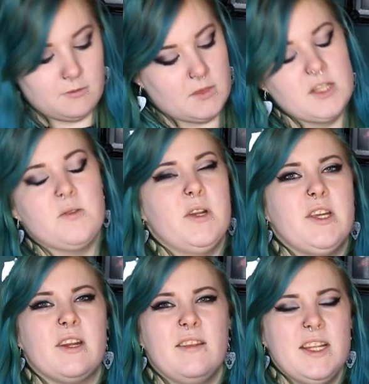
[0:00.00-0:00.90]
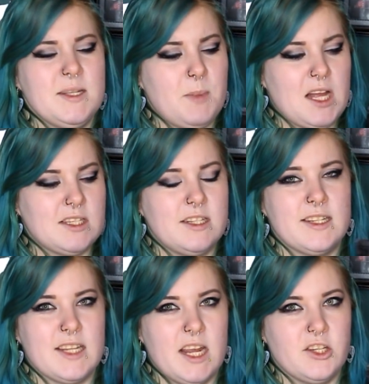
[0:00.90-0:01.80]
It's really good. I think there's basil and
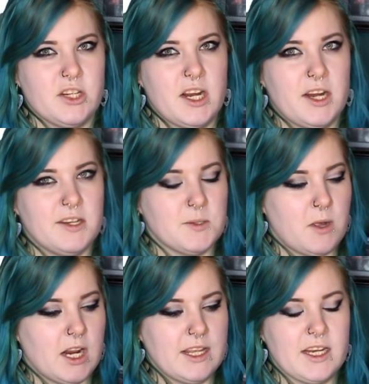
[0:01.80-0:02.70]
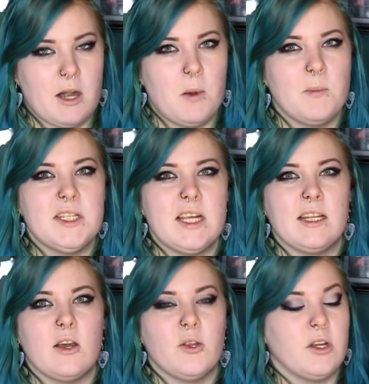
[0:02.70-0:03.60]
sage in here as well. I think I remember seeing
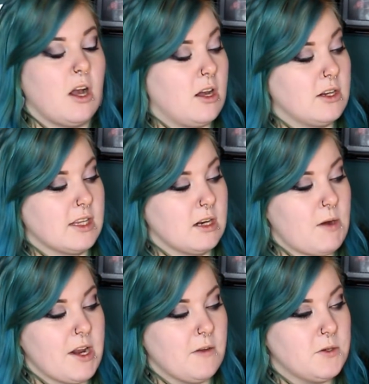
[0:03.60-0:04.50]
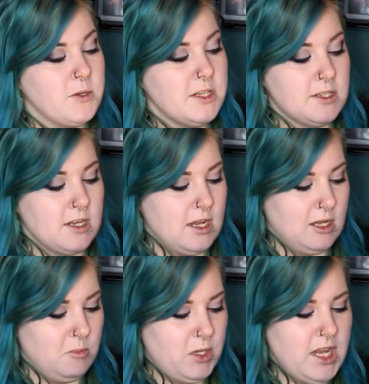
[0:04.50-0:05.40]
that on the card that I read afterwards.
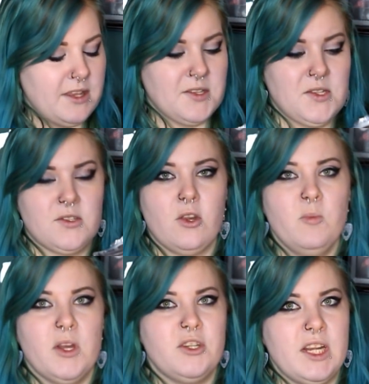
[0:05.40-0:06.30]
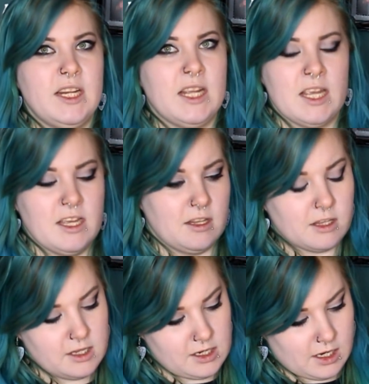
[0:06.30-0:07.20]
But yeah, there's so much in here
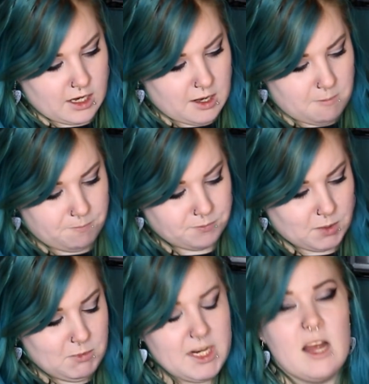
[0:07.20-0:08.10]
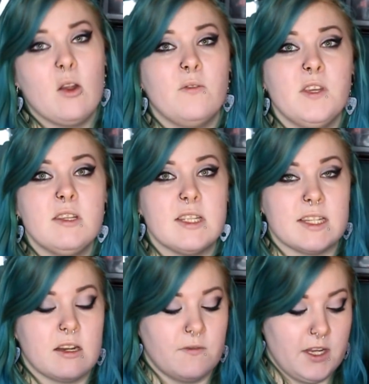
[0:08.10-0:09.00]
that I'm going to get a lot of uses
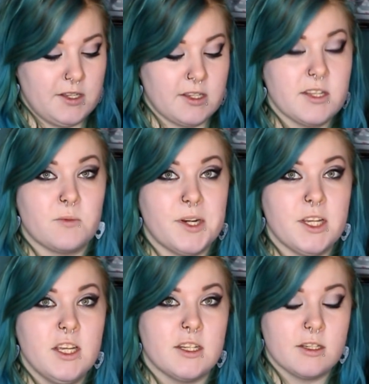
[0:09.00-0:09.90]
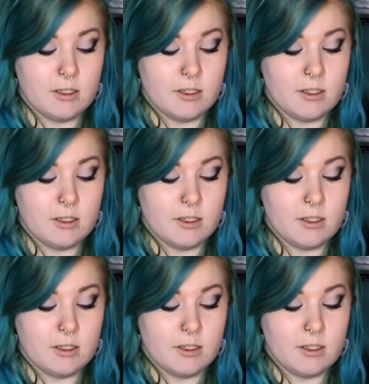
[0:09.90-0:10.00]
out of it, so that's really good.